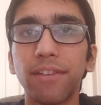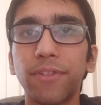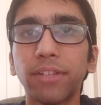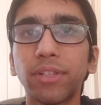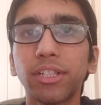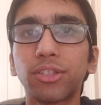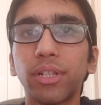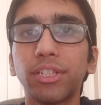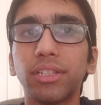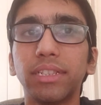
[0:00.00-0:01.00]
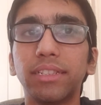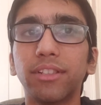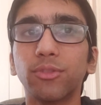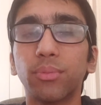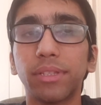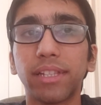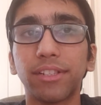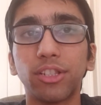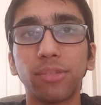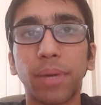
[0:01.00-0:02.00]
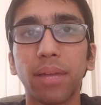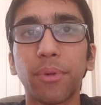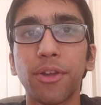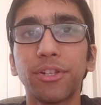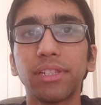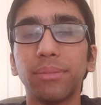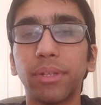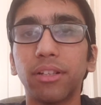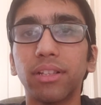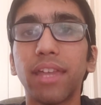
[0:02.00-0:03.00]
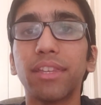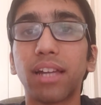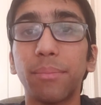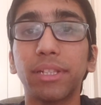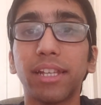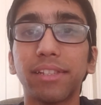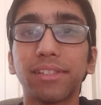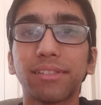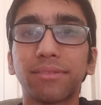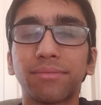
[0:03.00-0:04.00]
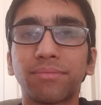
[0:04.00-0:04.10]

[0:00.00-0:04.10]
Event registration details will be sent to your Spy Ponders email in the coming days.